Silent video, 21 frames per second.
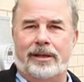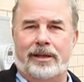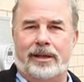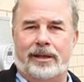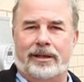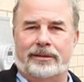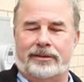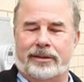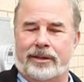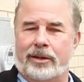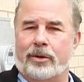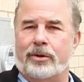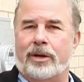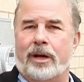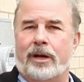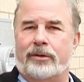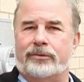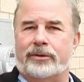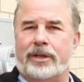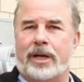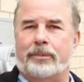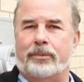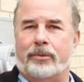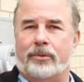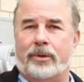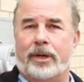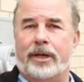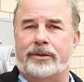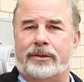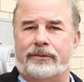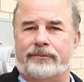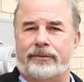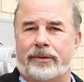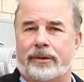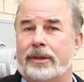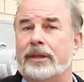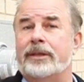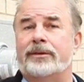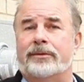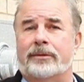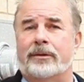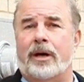And it's a no-cost operation for the
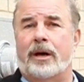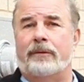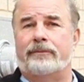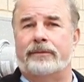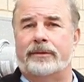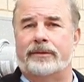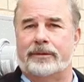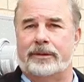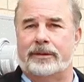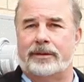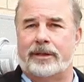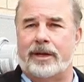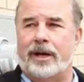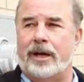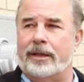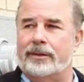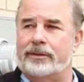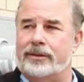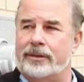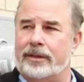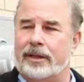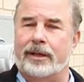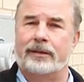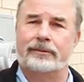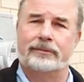leasing office at College Town.